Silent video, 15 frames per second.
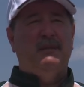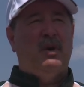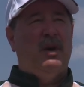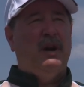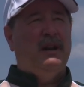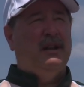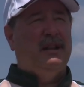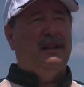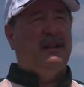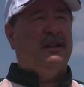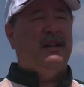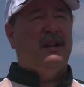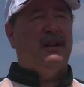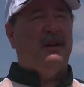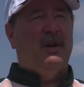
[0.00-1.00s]
morning and they're
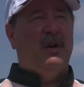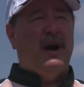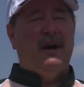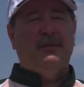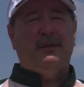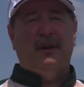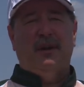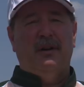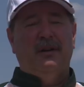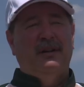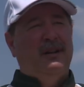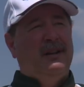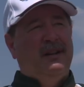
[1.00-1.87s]
gonna go out there